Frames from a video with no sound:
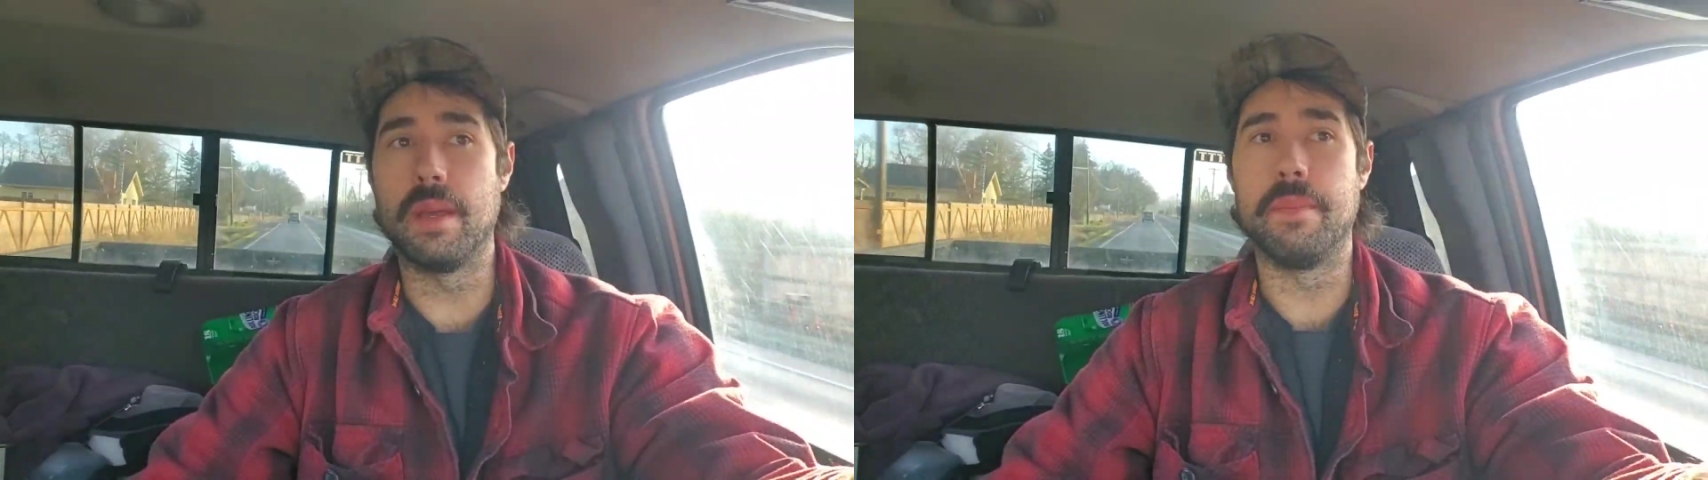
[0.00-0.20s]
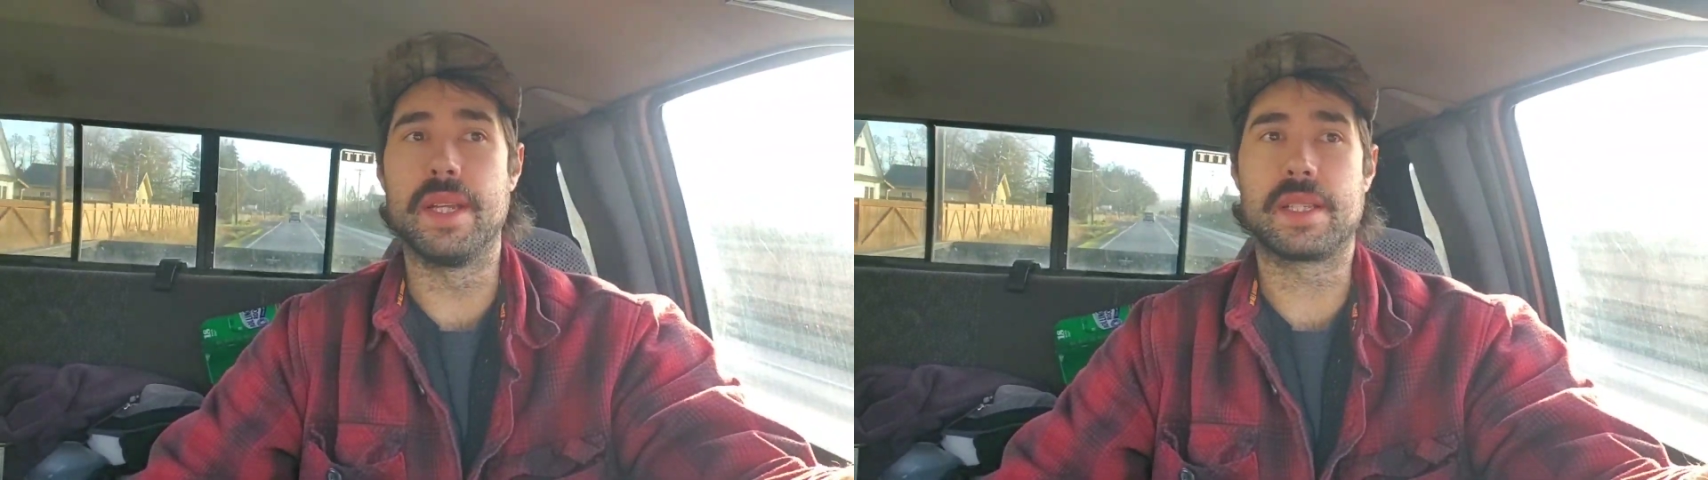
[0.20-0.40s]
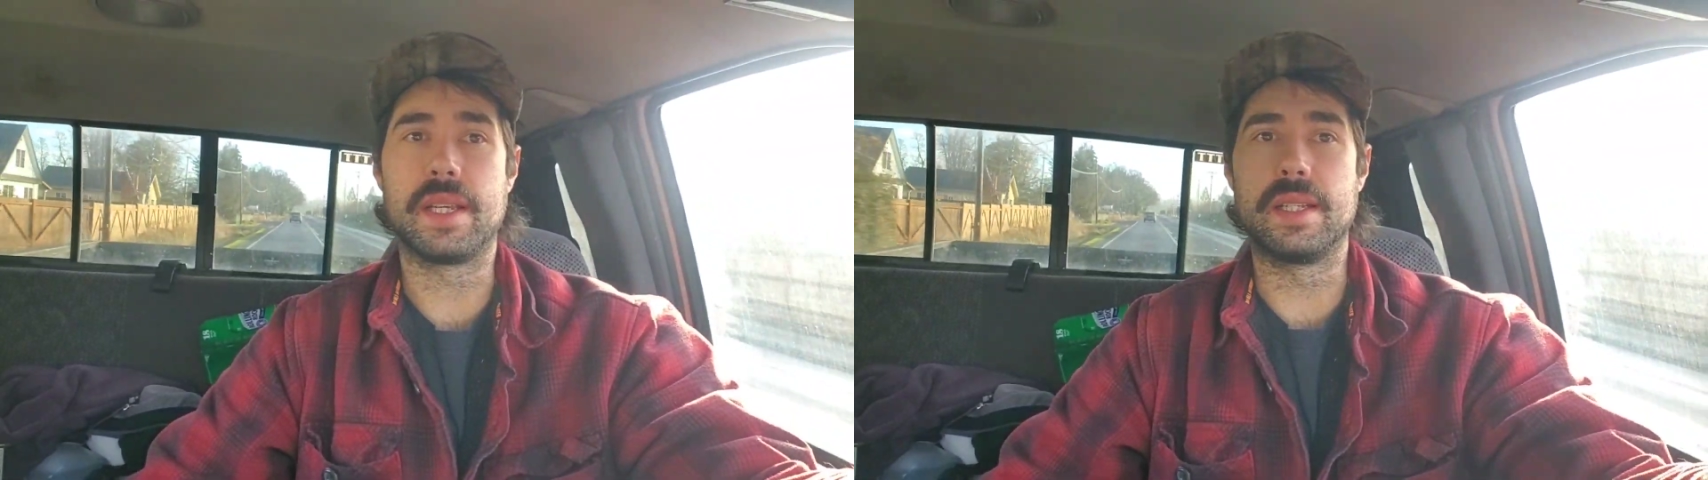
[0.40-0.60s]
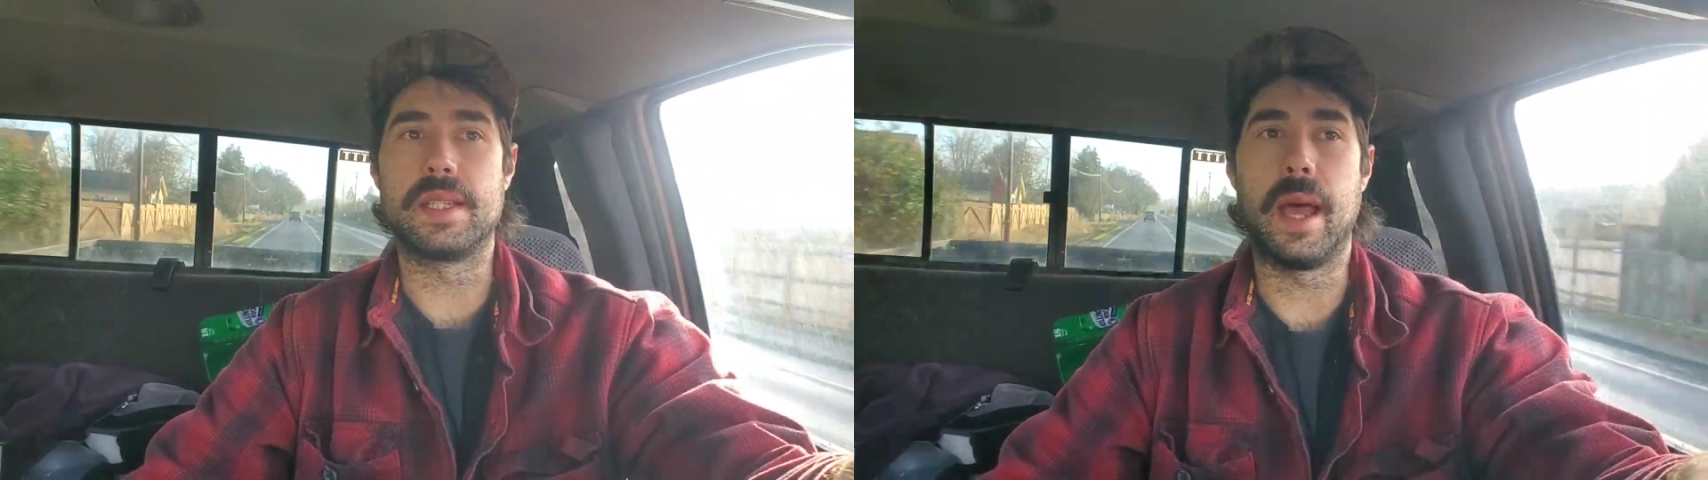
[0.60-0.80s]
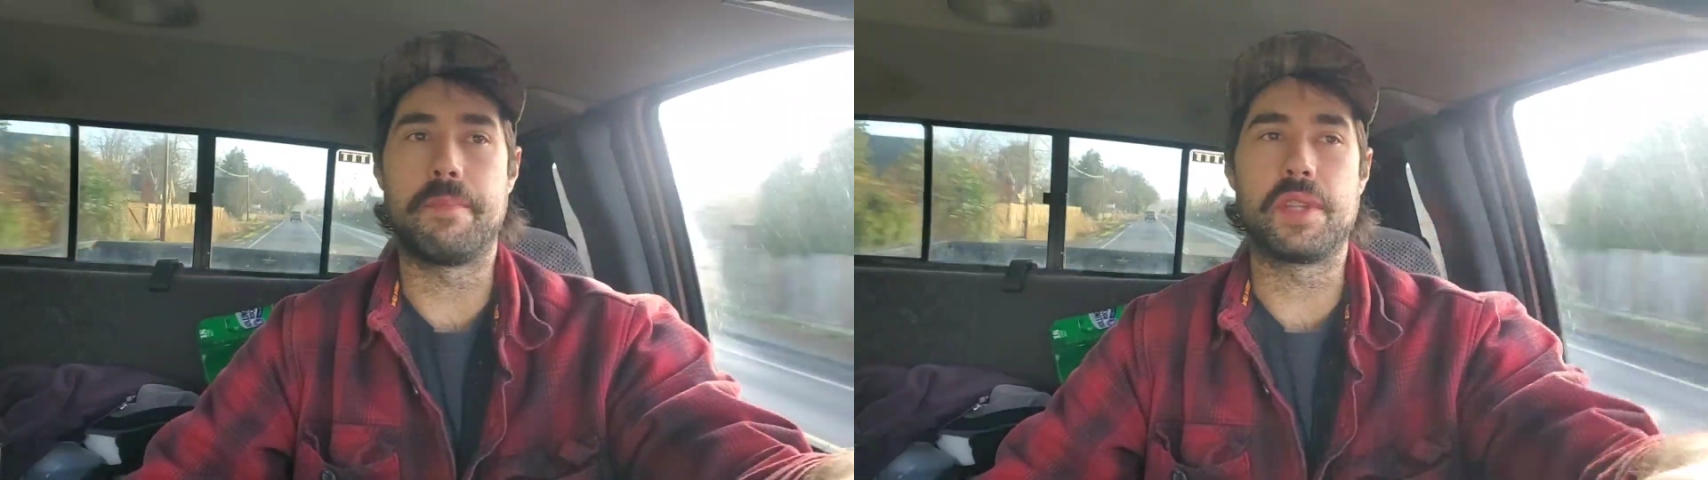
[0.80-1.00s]
a
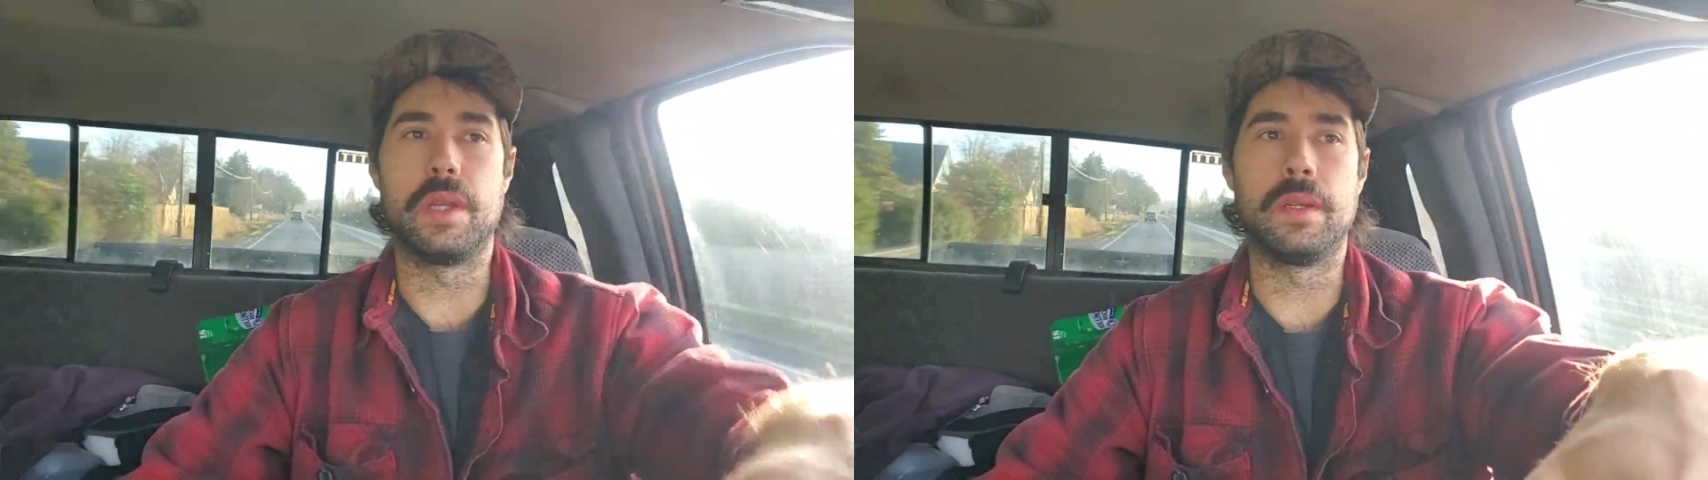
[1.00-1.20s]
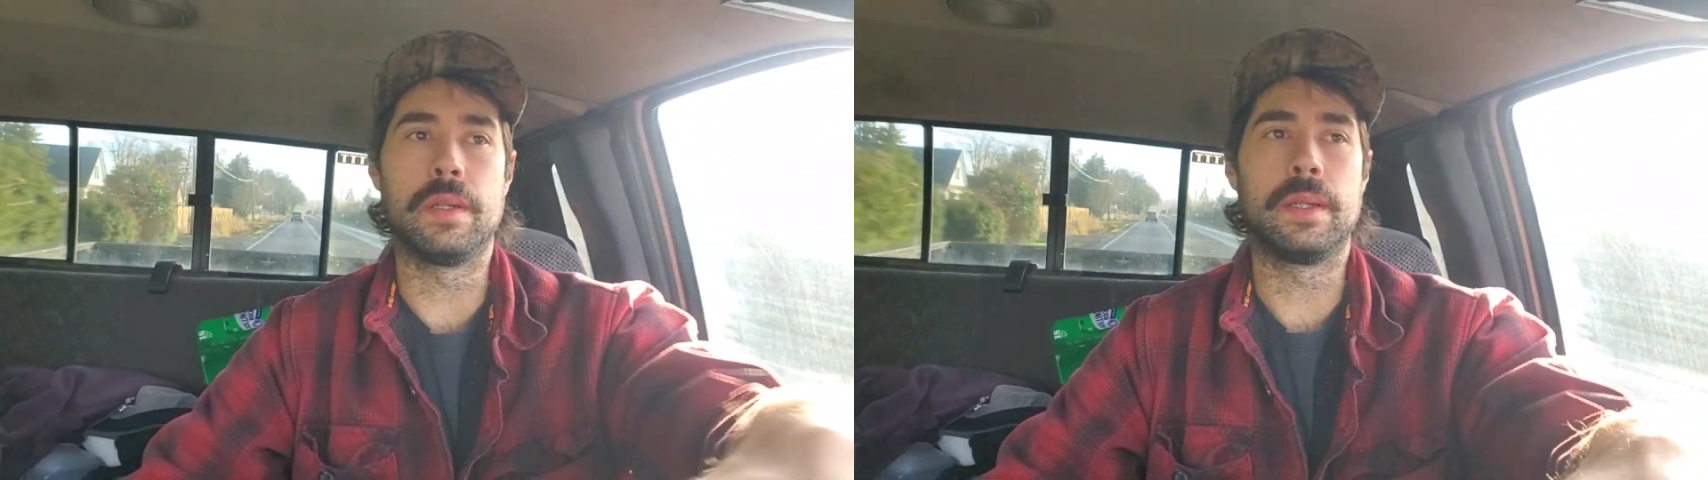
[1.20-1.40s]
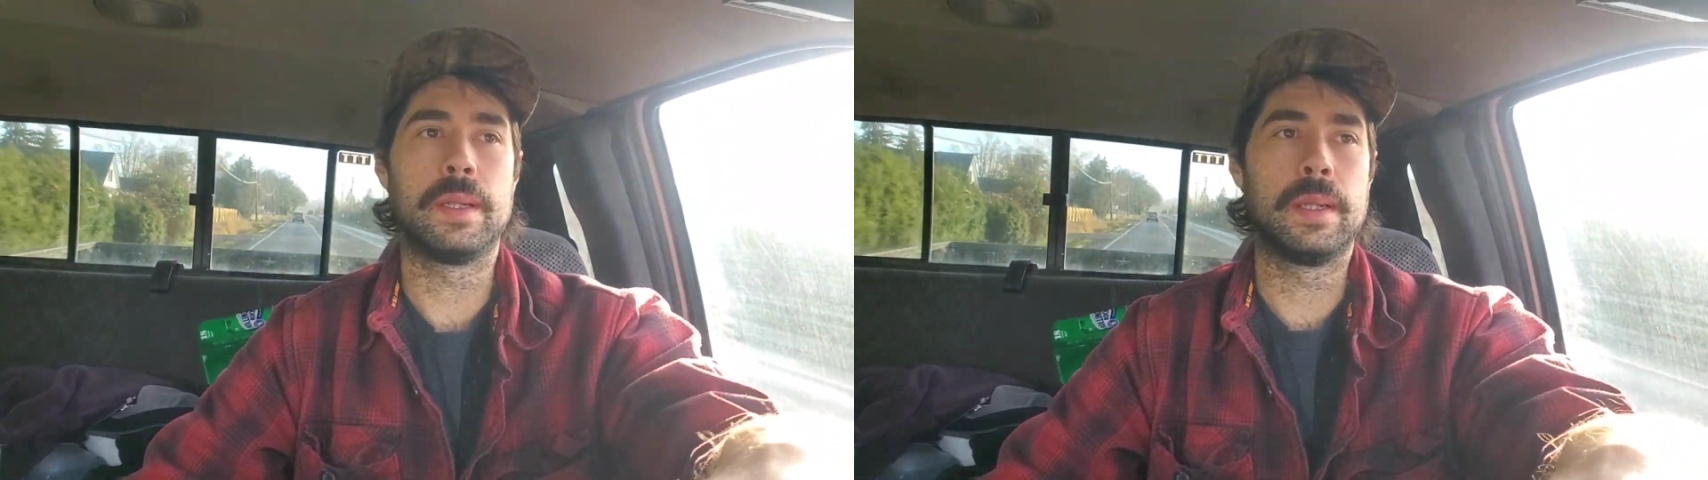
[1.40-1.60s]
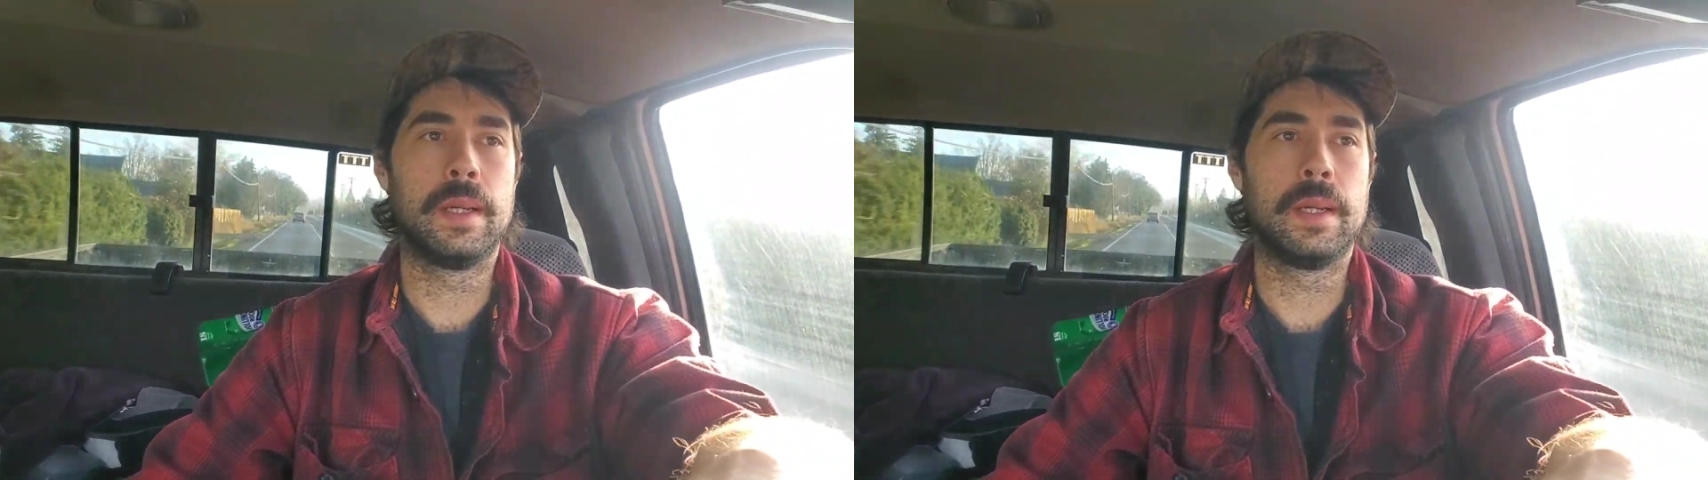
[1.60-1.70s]
misconception.